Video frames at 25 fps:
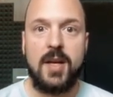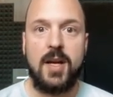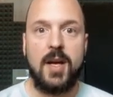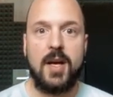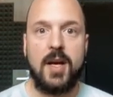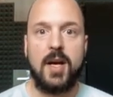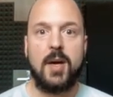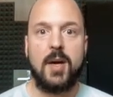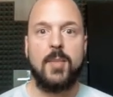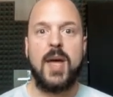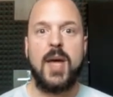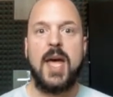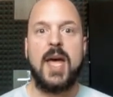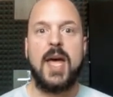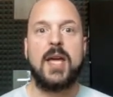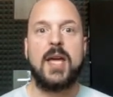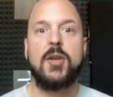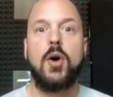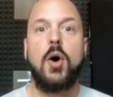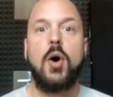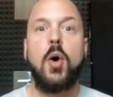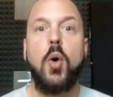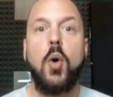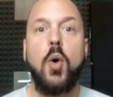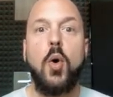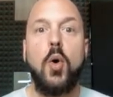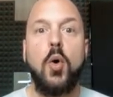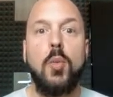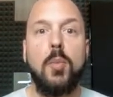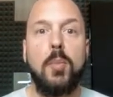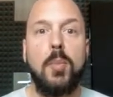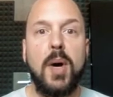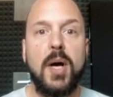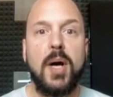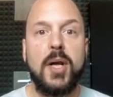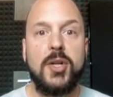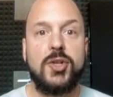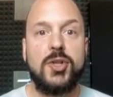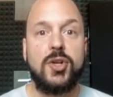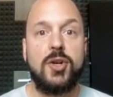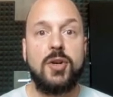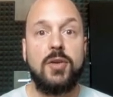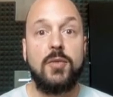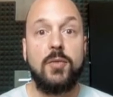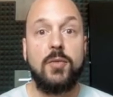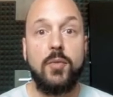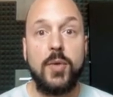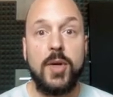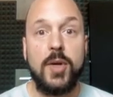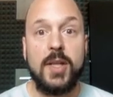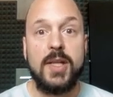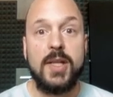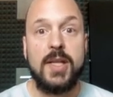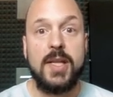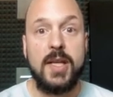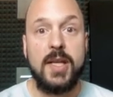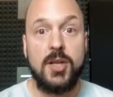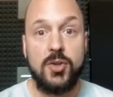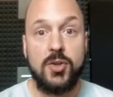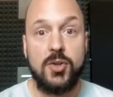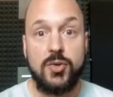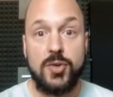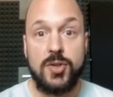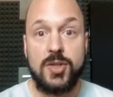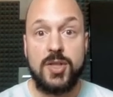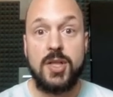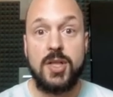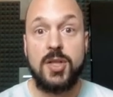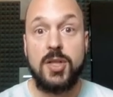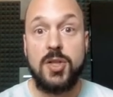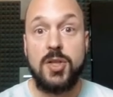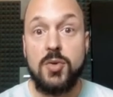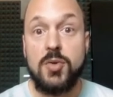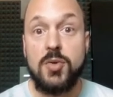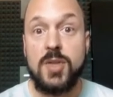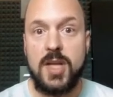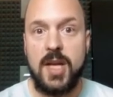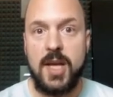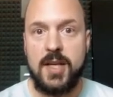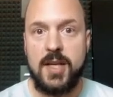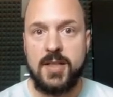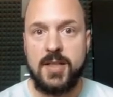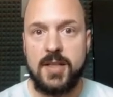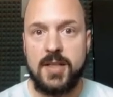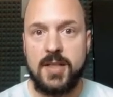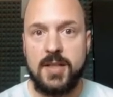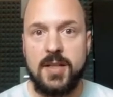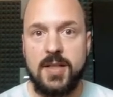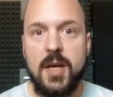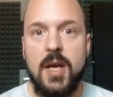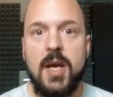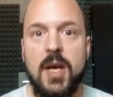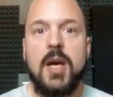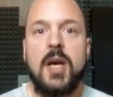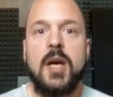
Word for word: um, and a whole bunch of really interesting use cases.